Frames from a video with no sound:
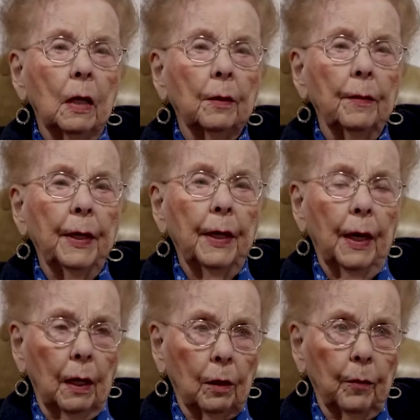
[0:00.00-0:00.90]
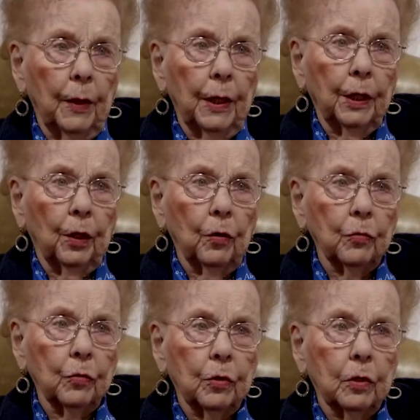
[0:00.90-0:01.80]
commanding
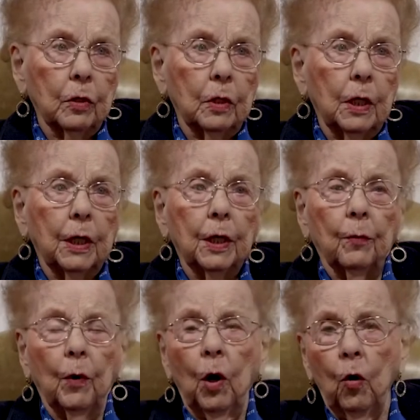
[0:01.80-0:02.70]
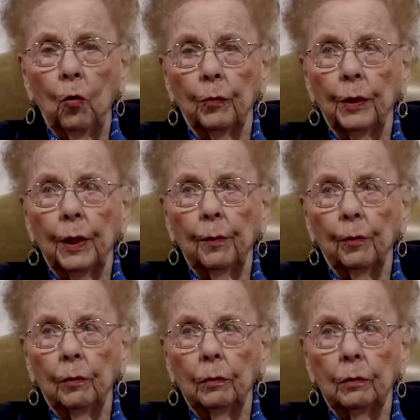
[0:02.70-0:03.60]
officer to take him home
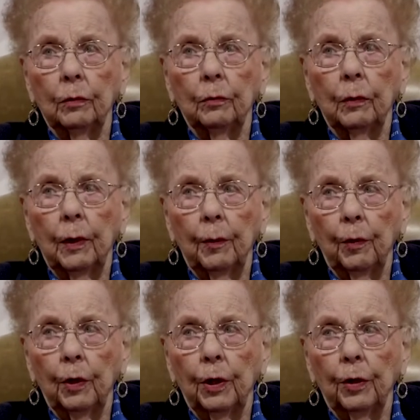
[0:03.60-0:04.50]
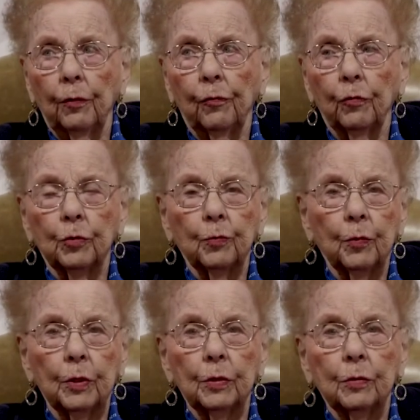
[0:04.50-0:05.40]
to Amarillo Air Force
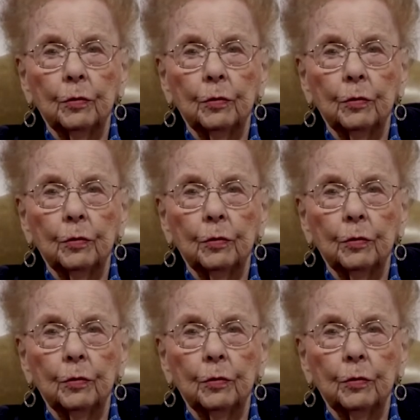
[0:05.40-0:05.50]
Base.